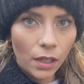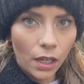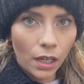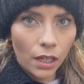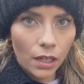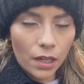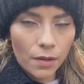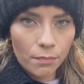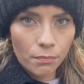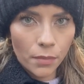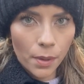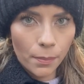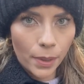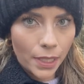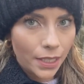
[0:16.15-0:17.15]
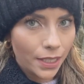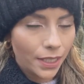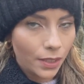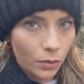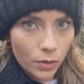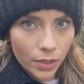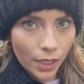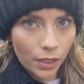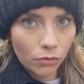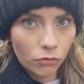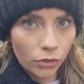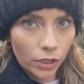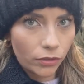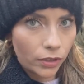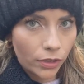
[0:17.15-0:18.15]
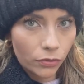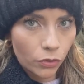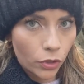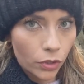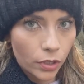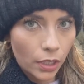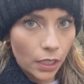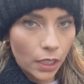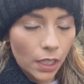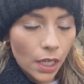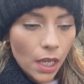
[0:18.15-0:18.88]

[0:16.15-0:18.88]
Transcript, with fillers: um, but it's still stayed really, really frosty.